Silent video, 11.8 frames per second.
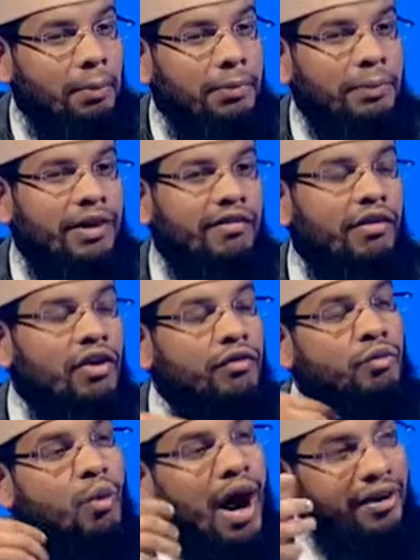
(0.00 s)
people have a lot of
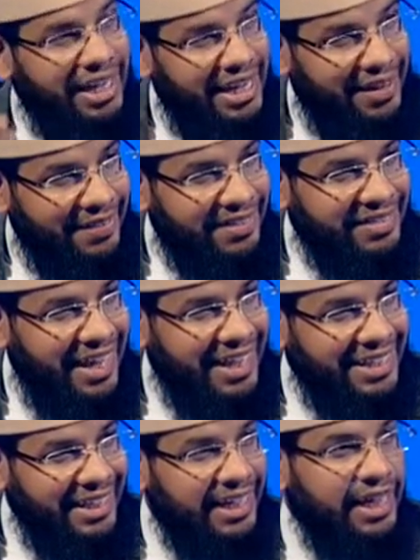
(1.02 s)
worry in our
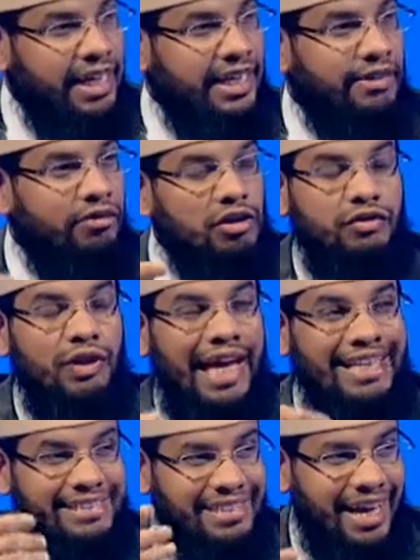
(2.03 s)
society. They have lots of
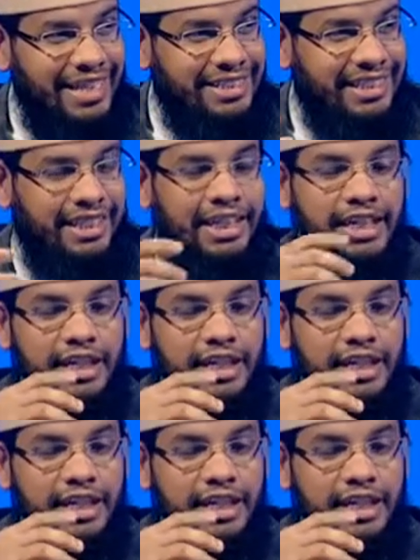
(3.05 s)
anxiety.